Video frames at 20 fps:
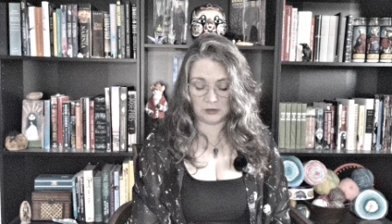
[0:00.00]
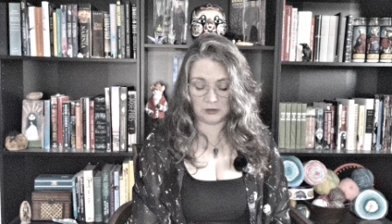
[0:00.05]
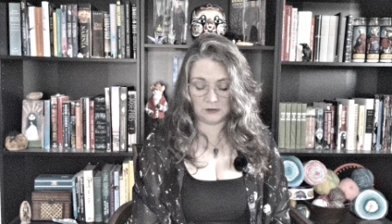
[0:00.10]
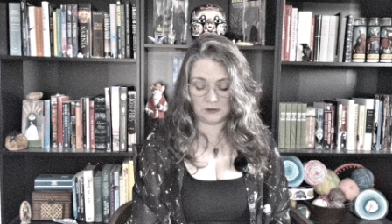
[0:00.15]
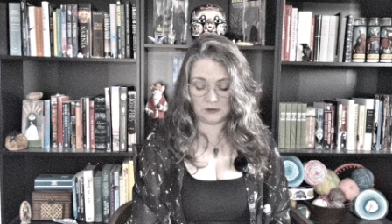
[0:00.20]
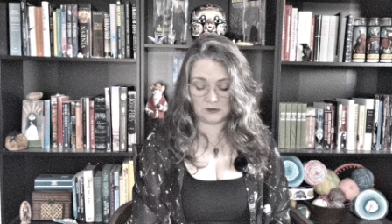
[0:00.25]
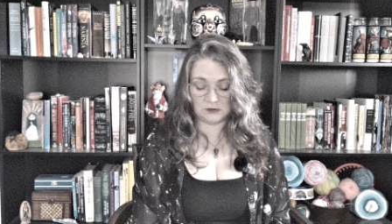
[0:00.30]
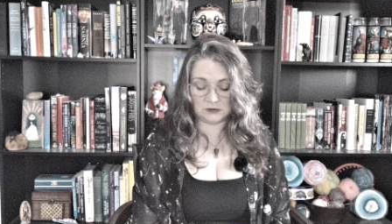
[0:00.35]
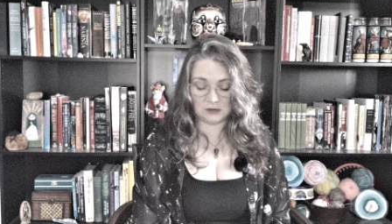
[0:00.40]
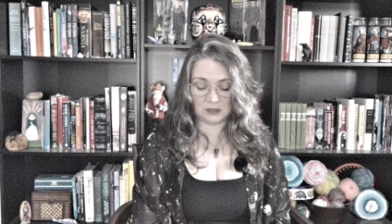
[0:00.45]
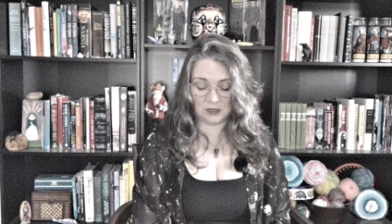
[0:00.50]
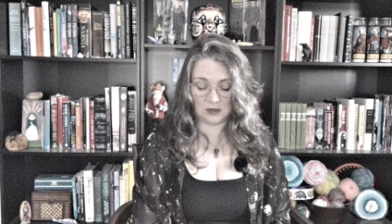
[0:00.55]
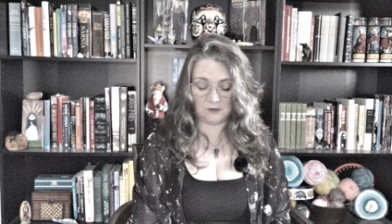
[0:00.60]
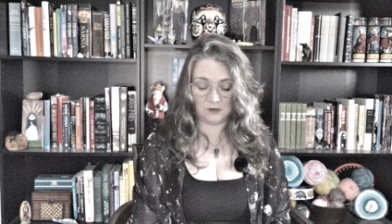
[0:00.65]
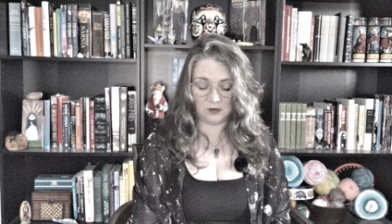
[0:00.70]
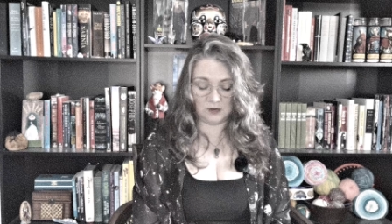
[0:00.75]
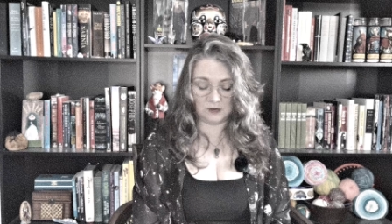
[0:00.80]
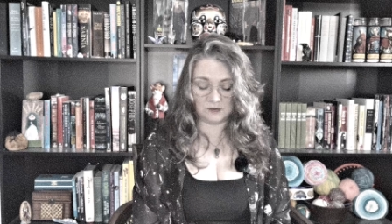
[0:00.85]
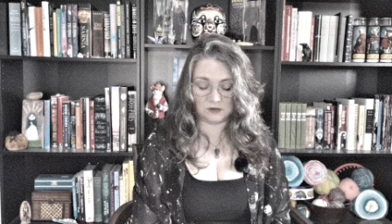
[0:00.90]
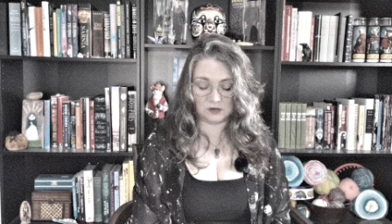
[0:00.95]
in the
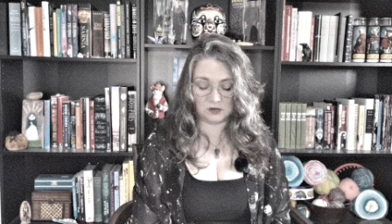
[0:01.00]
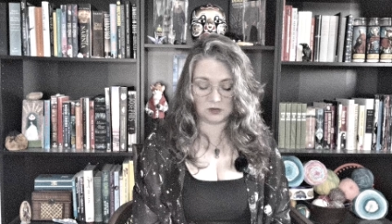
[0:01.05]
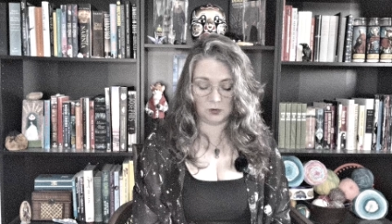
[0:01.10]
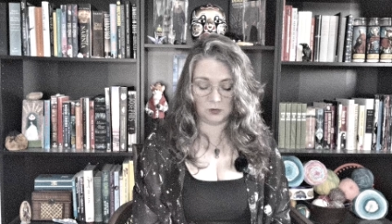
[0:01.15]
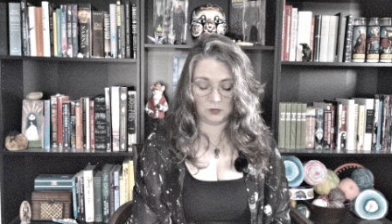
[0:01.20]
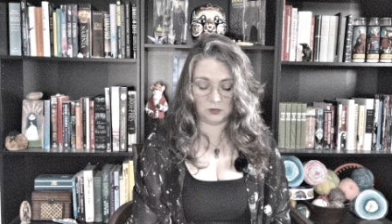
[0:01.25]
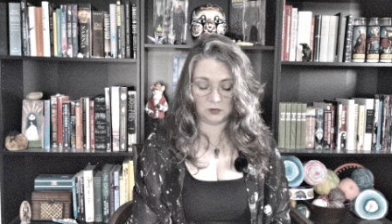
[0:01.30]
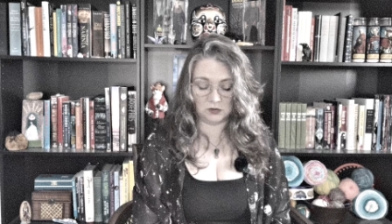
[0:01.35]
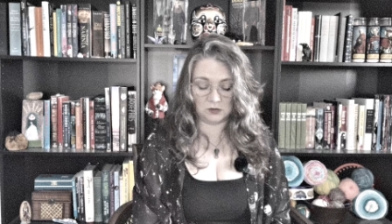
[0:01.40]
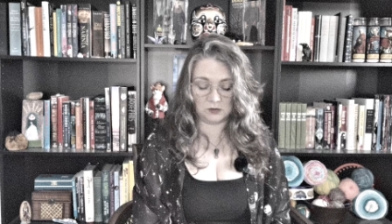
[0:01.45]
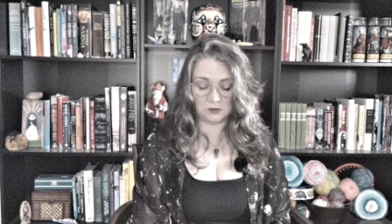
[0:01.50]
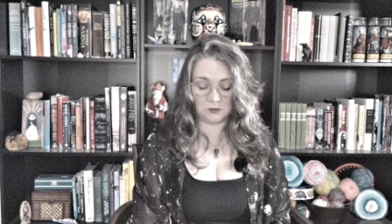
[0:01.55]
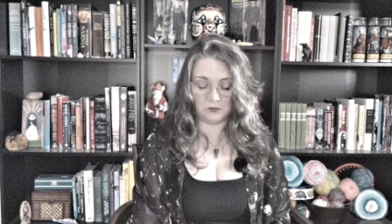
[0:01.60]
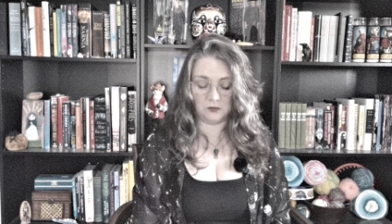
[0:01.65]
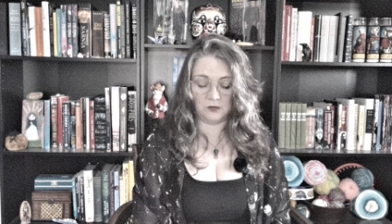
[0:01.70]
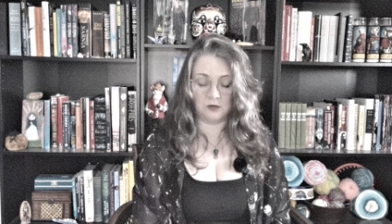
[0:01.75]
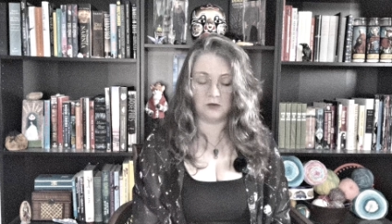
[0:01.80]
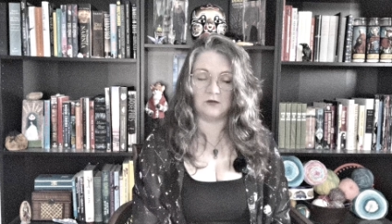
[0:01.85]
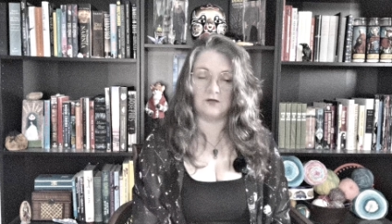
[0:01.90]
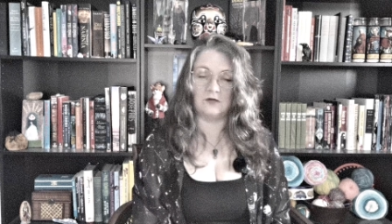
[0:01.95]
saving of souls
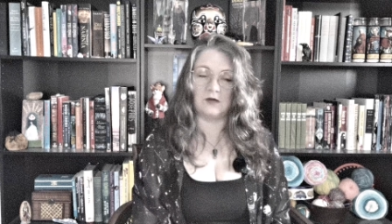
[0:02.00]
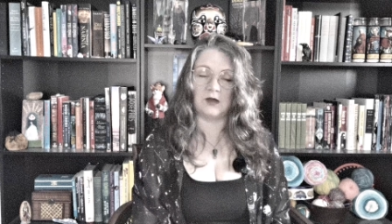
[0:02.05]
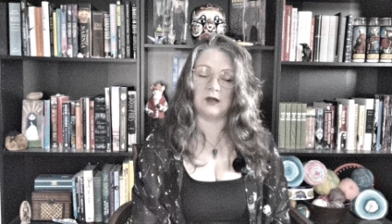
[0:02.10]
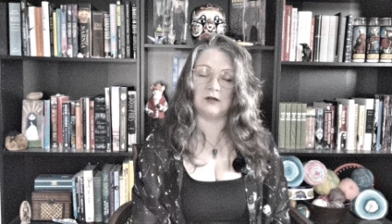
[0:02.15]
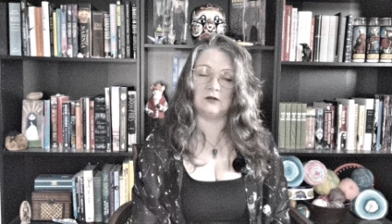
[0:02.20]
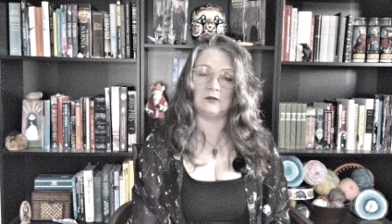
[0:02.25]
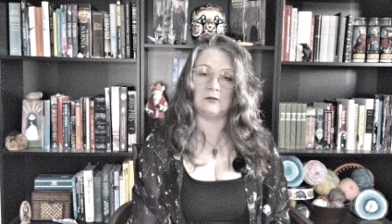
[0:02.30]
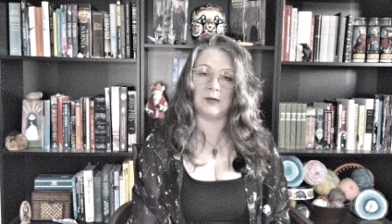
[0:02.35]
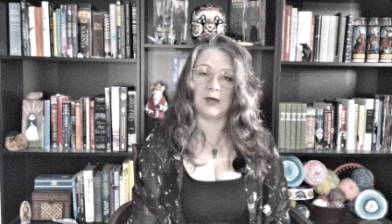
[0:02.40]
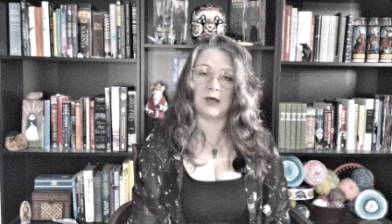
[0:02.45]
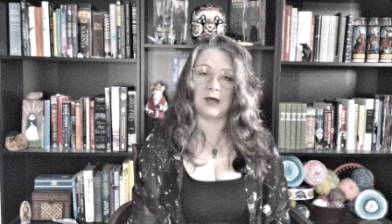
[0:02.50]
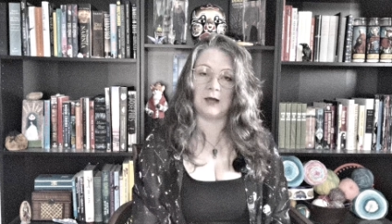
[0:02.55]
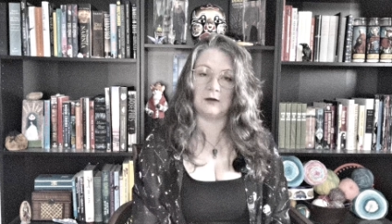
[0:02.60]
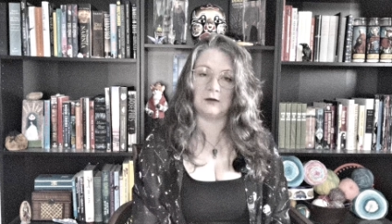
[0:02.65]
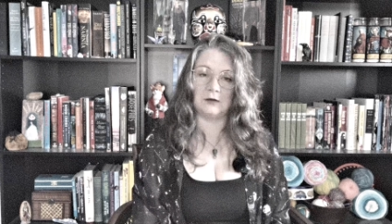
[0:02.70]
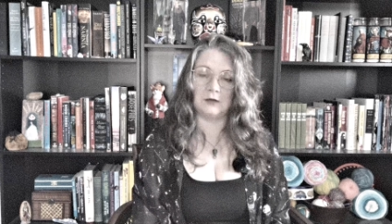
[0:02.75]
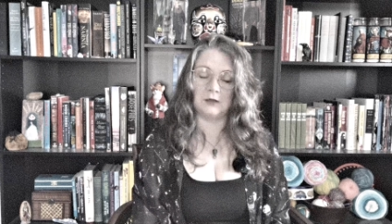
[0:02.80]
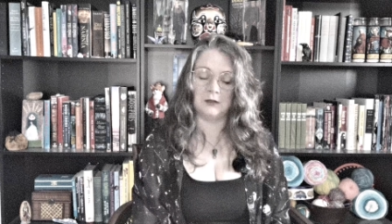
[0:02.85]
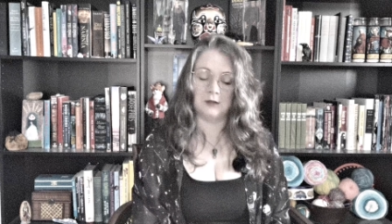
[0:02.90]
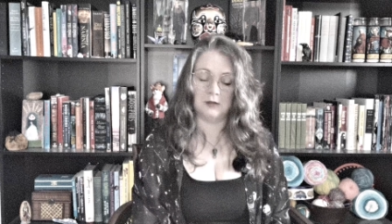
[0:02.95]
before the final
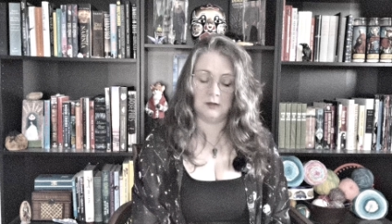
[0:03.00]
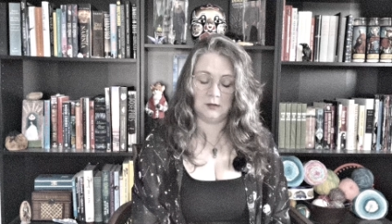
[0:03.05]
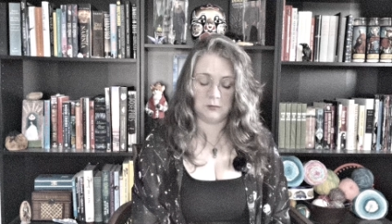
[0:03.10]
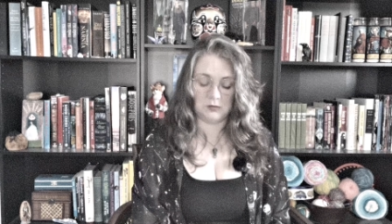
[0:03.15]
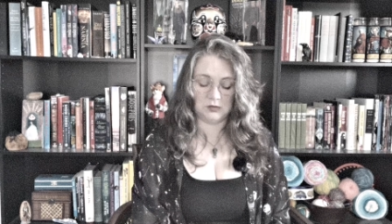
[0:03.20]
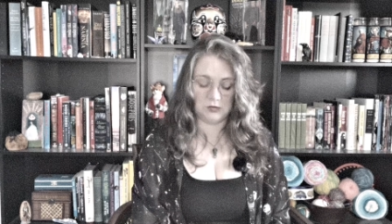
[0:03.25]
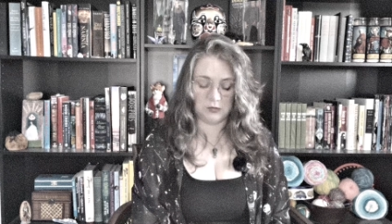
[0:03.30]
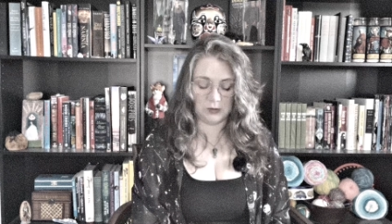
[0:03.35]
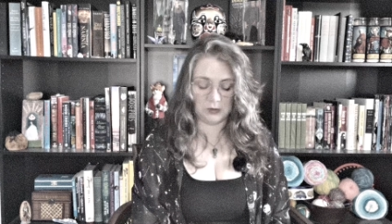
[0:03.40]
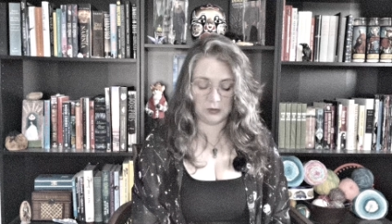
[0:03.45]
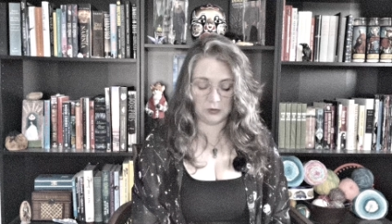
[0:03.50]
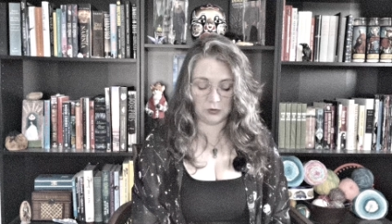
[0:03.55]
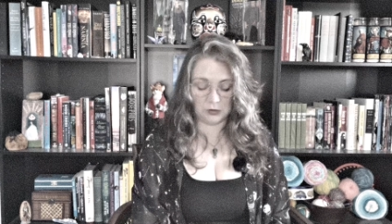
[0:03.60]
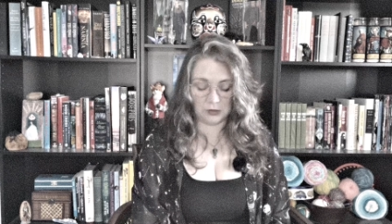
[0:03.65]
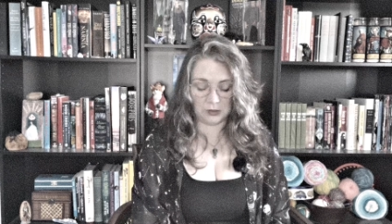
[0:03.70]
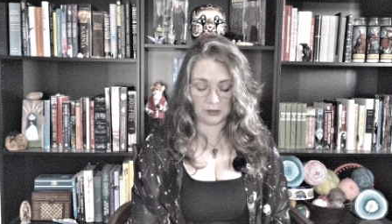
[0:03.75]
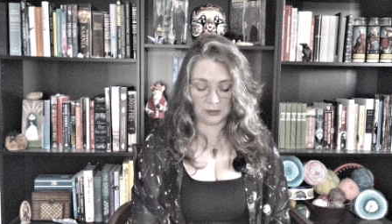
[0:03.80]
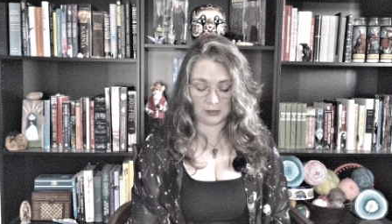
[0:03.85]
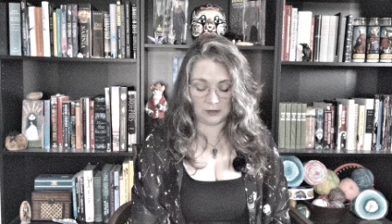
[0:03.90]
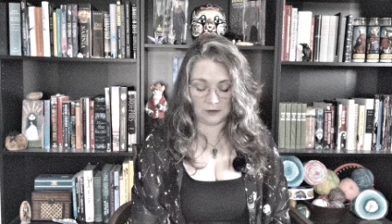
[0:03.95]
battle between
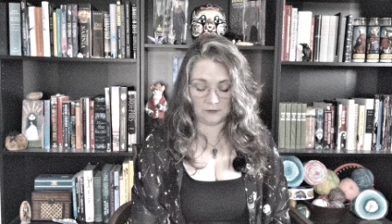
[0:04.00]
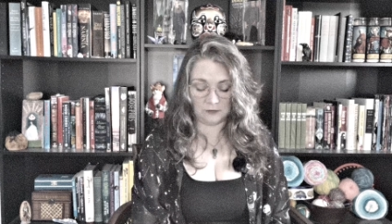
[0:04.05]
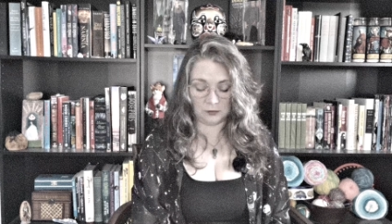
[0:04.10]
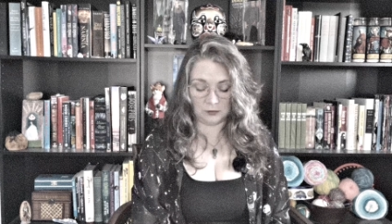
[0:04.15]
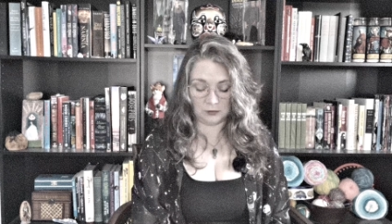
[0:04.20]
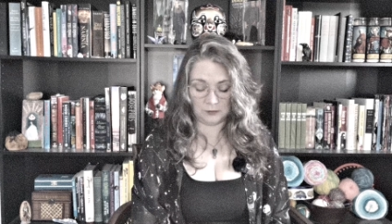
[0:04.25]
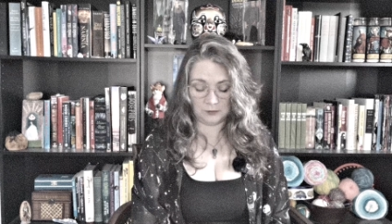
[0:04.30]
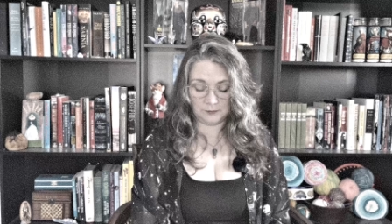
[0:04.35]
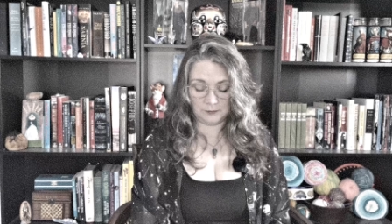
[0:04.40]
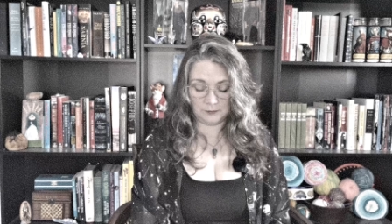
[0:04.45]
good and evil.